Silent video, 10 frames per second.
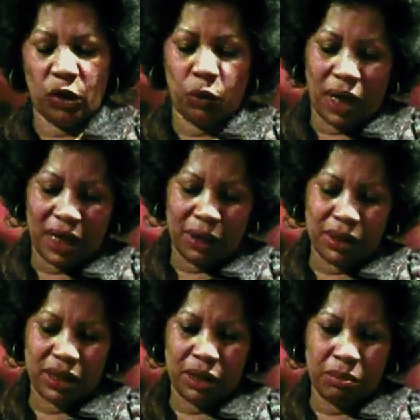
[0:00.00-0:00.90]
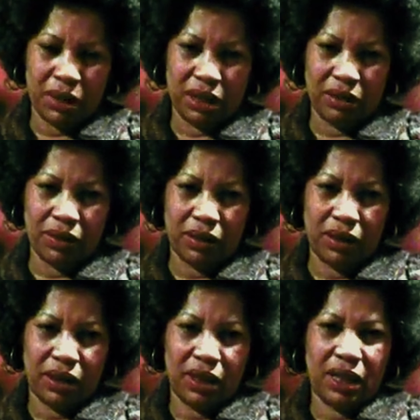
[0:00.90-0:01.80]
while I was in the middle of an
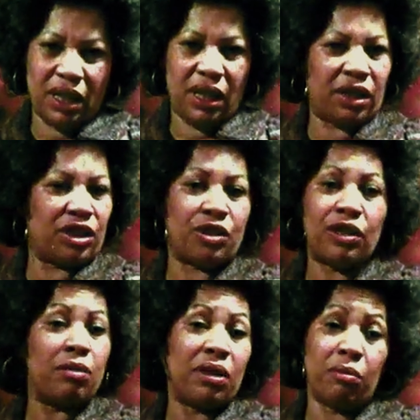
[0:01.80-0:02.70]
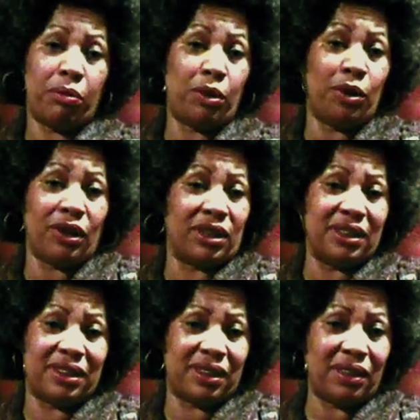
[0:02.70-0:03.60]
extremely
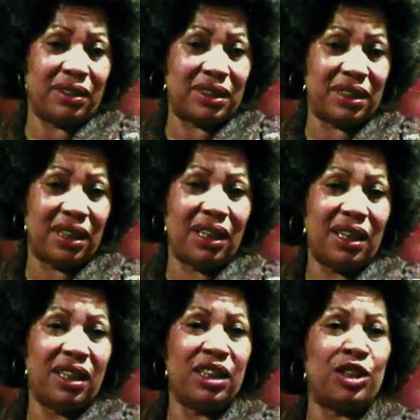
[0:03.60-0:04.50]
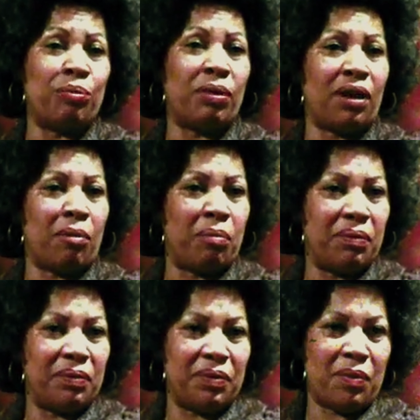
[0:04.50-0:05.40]
important sentence, he spit up.
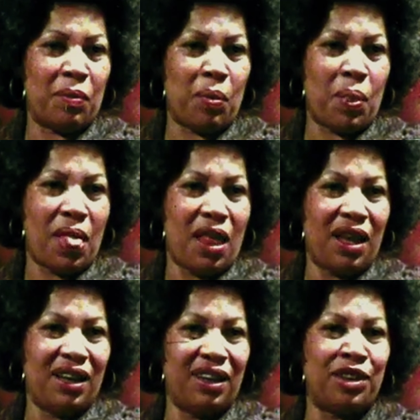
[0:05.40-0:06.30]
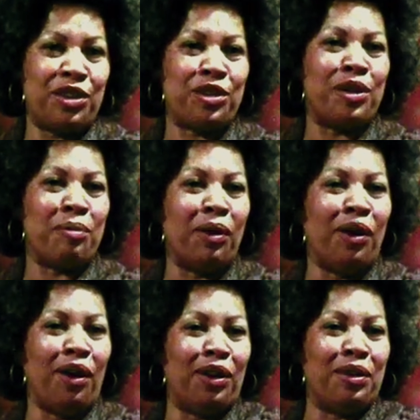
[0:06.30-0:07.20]
He threw up
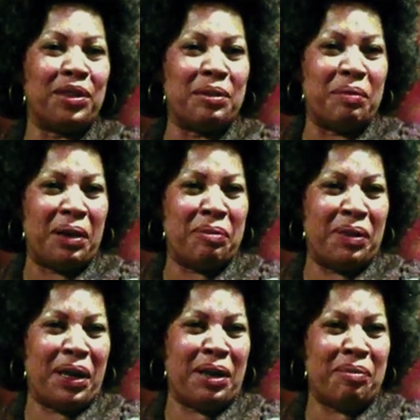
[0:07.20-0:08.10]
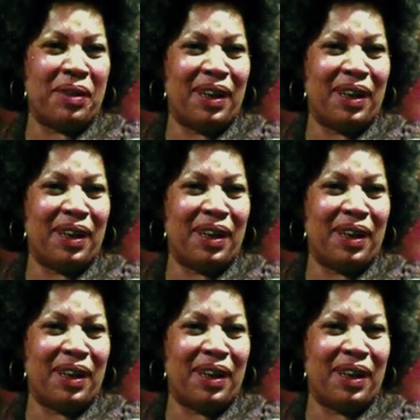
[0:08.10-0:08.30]
all over my face.